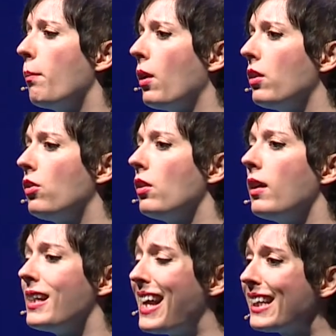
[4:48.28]
But
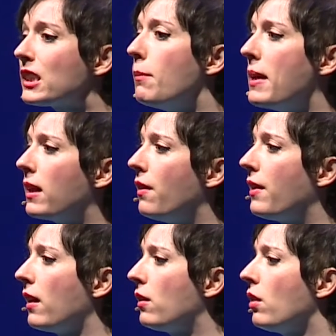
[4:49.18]
it's
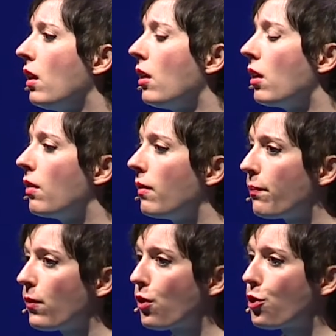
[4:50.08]
estimated that
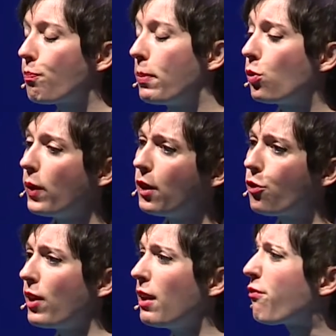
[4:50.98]
between
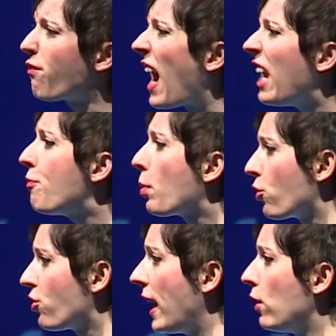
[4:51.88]
3% and
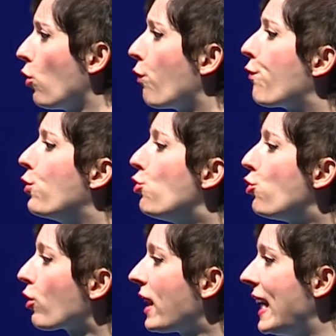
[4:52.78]
5% of
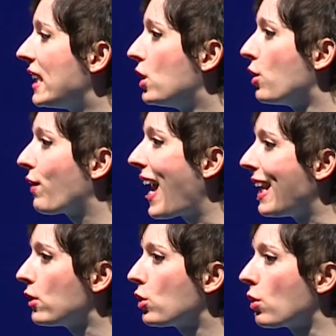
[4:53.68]
future cases of
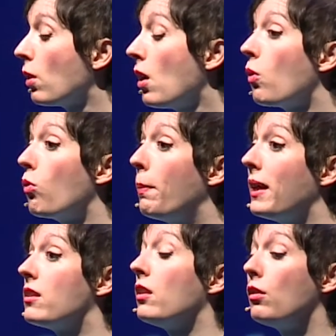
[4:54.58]
cancer will
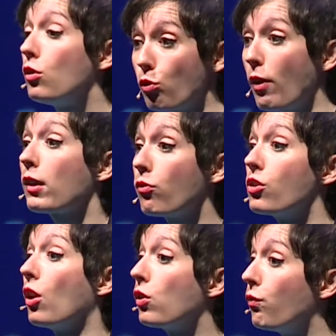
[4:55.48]
be as a direct
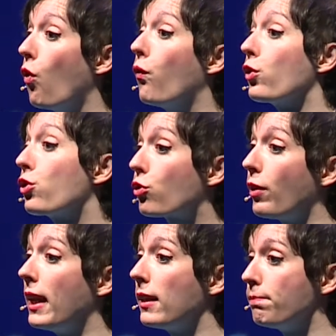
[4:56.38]
result of
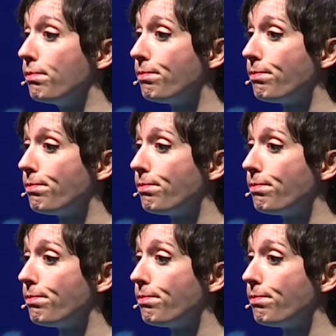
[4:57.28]
over-screening.